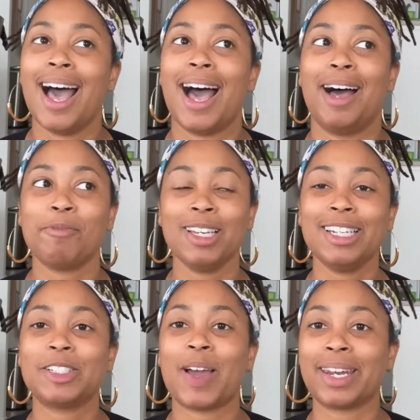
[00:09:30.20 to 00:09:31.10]
I'm
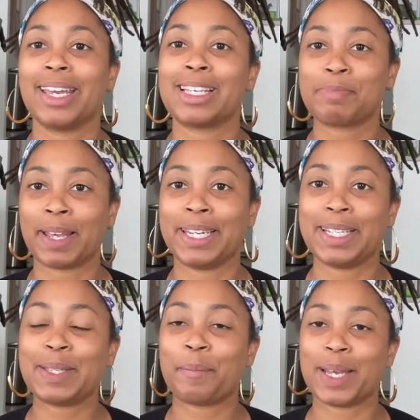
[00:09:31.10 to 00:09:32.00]
gonna try to explain
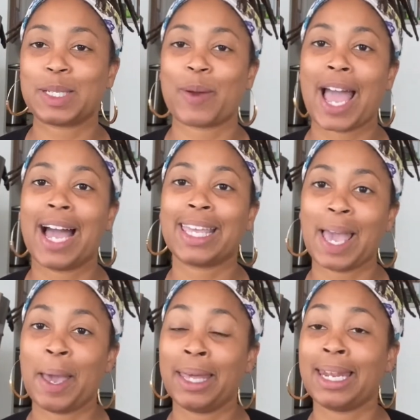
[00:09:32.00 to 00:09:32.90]
this the best way I
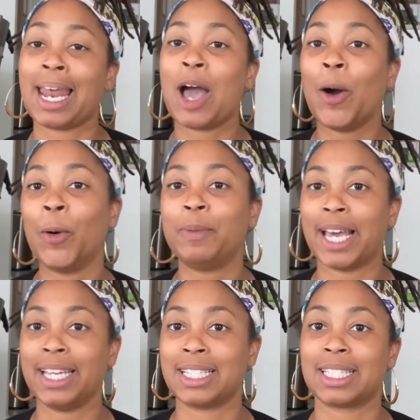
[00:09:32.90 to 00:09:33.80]
can, and I hope
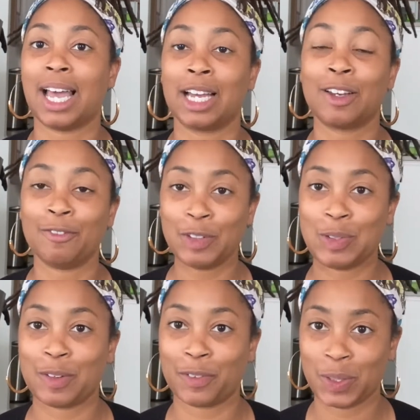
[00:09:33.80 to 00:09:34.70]
that it's not
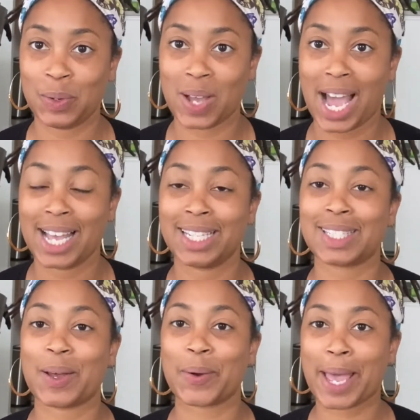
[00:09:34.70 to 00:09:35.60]
confusing for you guys,
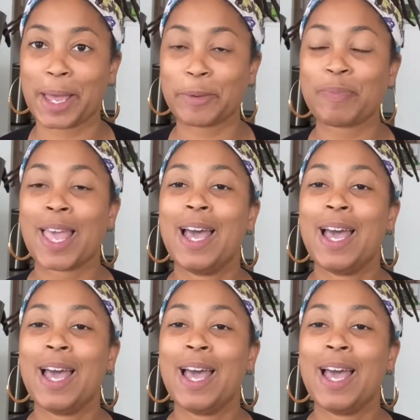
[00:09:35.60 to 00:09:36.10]
okay?